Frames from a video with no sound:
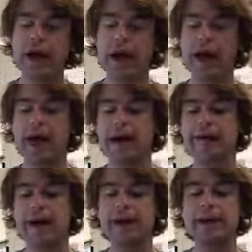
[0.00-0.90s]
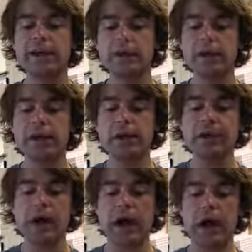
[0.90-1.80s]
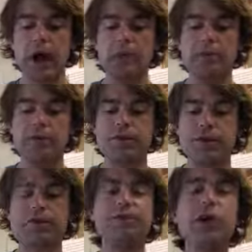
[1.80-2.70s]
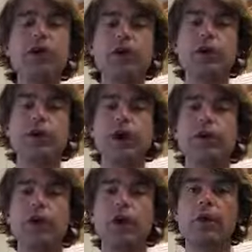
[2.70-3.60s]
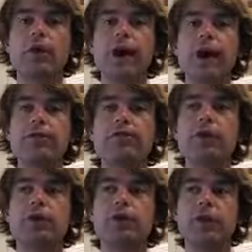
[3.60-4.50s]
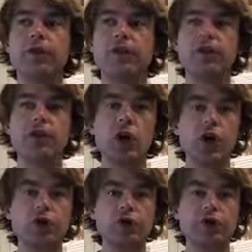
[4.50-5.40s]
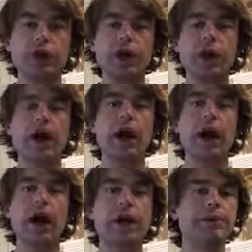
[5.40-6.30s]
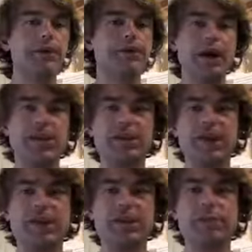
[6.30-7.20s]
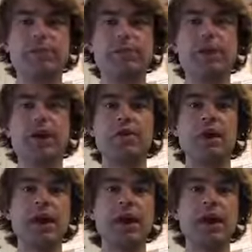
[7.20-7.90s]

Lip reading: And he really becomes a figure in the Lower Cape Fear region's culture. He befriends Benjamin Smith.